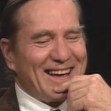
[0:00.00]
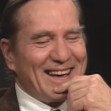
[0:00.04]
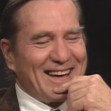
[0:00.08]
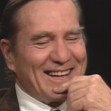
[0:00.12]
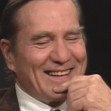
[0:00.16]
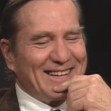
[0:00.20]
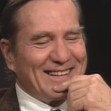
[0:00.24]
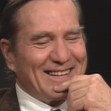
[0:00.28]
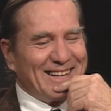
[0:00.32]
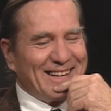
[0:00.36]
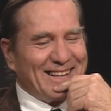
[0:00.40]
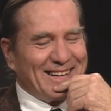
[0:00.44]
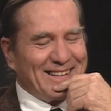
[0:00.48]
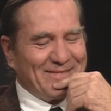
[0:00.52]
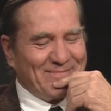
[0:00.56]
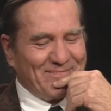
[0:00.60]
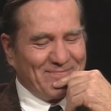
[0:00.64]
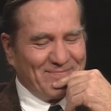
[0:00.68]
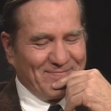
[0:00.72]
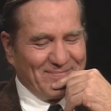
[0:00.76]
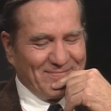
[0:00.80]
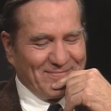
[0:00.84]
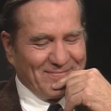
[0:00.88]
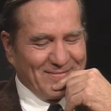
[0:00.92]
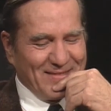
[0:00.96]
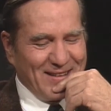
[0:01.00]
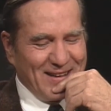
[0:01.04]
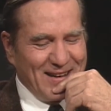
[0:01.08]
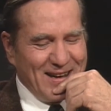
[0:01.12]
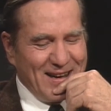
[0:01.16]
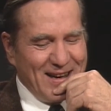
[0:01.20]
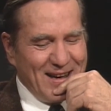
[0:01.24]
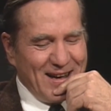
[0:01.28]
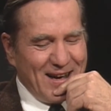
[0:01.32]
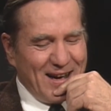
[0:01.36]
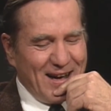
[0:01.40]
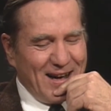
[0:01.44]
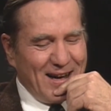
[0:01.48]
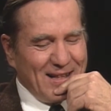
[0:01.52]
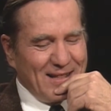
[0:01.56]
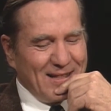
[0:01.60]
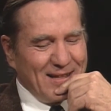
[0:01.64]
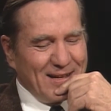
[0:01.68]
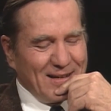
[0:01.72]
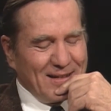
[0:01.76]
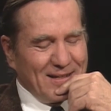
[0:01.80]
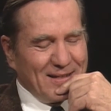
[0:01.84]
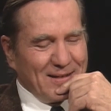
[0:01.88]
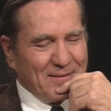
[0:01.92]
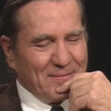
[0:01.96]
And I
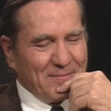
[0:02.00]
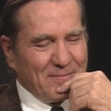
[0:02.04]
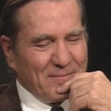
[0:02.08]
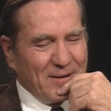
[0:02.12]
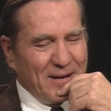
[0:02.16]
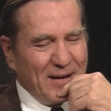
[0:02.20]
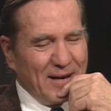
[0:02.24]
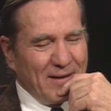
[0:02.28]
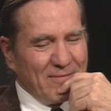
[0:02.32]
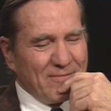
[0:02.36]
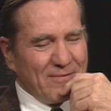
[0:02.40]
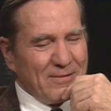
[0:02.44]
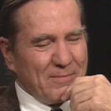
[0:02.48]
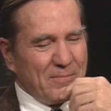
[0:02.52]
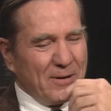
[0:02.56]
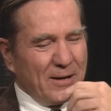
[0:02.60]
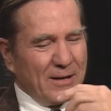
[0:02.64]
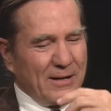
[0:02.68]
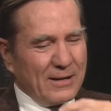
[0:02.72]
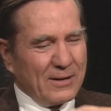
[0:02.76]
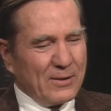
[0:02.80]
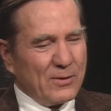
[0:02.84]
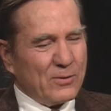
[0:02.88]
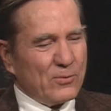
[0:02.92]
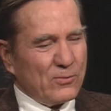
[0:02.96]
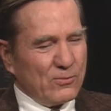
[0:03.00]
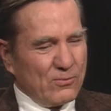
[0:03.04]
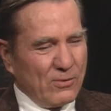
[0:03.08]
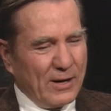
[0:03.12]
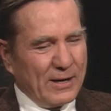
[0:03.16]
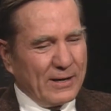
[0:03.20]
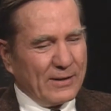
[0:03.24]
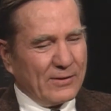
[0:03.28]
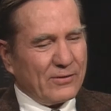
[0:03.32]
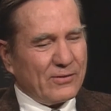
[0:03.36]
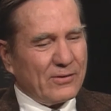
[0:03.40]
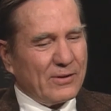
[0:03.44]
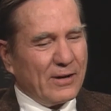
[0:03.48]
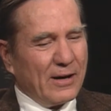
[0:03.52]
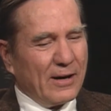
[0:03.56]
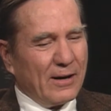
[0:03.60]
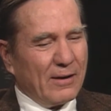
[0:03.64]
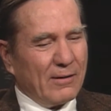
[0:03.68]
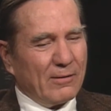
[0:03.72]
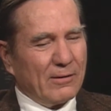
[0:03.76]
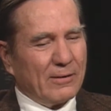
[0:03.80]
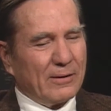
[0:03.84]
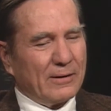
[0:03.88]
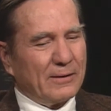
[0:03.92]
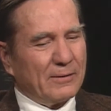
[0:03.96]
think that everybody who writes
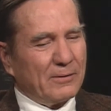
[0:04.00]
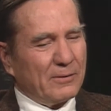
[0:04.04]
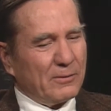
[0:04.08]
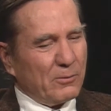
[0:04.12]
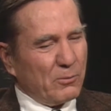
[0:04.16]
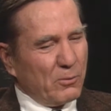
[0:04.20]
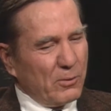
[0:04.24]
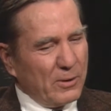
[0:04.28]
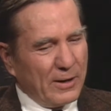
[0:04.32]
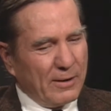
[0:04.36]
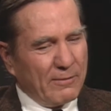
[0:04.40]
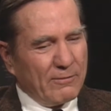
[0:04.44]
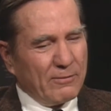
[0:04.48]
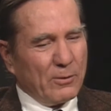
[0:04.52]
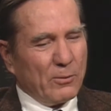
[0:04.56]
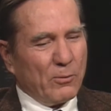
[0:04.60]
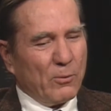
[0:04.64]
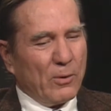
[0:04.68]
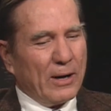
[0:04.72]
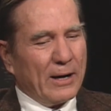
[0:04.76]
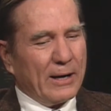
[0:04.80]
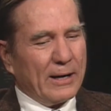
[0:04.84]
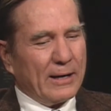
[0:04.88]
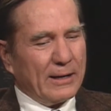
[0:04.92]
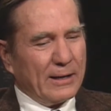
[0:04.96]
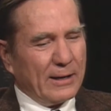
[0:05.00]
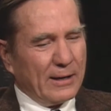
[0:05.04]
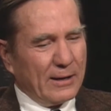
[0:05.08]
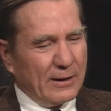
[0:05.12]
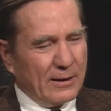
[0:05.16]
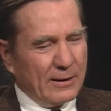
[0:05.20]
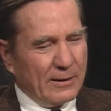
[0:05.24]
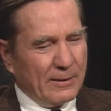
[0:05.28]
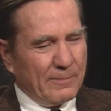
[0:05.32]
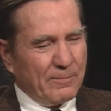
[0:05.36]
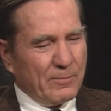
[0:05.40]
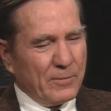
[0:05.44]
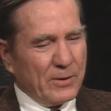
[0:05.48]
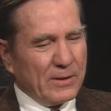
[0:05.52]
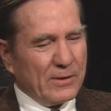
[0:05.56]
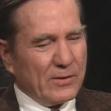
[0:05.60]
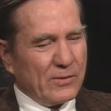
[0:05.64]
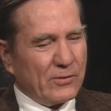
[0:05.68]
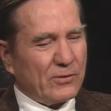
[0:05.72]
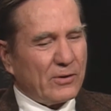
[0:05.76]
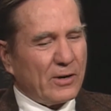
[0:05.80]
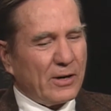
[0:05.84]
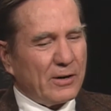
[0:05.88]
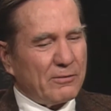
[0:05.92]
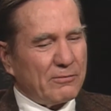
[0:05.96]
now, in whatever way in
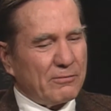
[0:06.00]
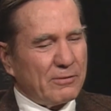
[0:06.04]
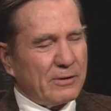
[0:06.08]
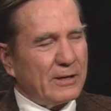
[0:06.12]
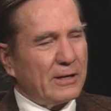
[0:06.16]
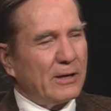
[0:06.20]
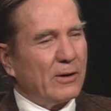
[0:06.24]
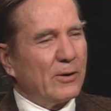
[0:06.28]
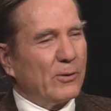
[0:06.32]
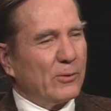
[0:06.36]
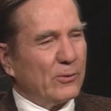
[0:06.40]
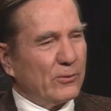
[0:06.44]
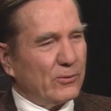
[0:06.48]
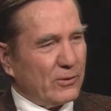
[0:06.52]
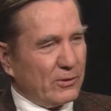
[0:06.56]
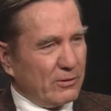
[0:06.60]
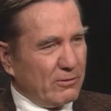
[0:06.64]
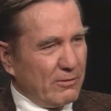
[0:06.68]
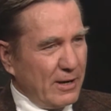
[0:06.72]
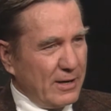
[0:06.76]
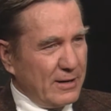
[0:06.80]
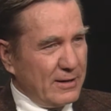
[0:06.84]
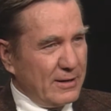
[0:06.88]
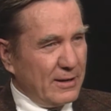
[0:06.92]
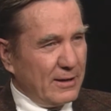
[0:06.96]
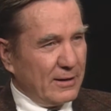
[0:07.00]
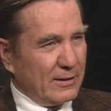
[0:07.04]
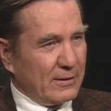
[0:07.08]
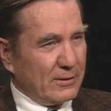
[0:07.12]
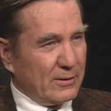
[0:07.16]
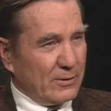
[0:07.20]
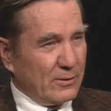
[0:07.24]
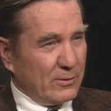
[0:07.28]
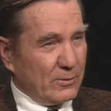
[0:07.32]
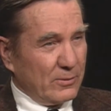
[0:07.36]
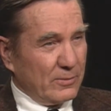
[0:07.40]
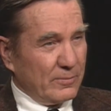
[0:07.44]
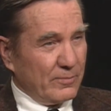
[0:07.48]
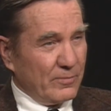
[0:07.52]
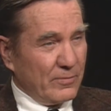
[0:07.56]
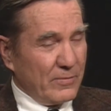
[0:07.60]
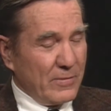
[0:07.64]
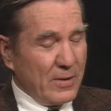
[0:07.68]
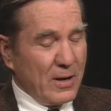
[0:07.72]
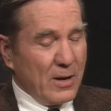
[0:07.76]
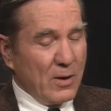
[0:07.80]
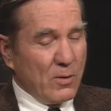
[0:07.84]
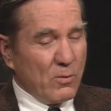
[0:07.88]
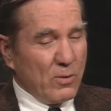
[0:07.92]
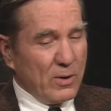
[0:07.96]
this country, owes a great deal to
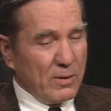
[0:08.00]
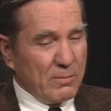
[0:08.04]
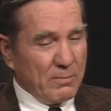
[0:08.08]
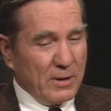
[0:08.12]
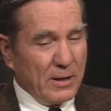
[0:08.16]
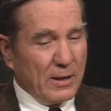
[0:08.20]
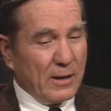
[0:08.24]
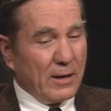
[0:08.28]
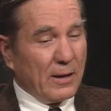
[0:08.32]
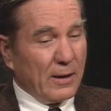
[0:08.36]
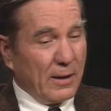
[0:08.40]
Whitman,